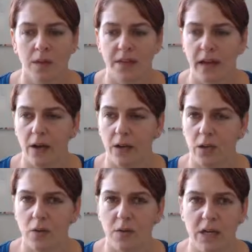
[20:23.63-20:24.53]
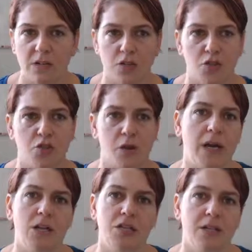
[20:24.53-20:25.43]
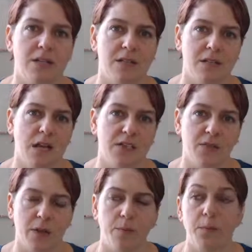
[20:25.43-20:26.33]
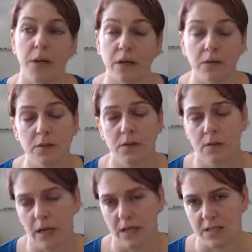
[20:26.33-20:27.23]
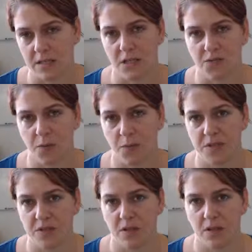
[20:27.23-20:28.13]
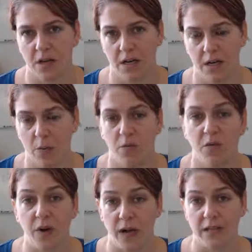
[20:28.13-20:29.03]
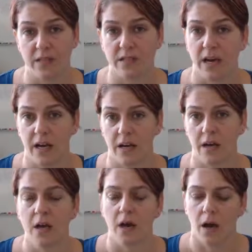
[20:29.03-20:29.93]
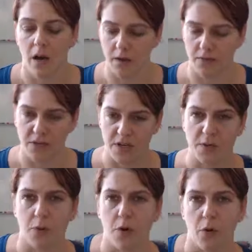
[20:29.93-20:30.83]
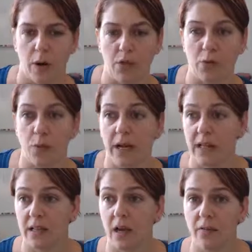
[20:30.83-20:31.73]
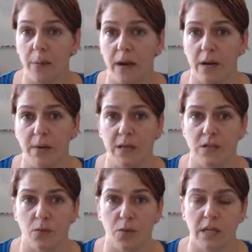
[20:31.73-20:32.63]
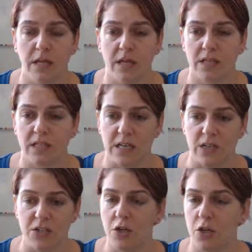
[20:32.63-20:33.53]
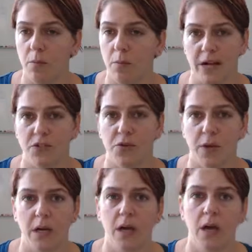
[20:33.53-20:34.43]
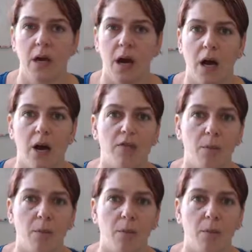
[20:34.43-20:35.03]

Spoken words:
that you need as a strategy to successfully build a successful business online, you will find inside of this program, which is what I love about it, because it really is teaching you mastery of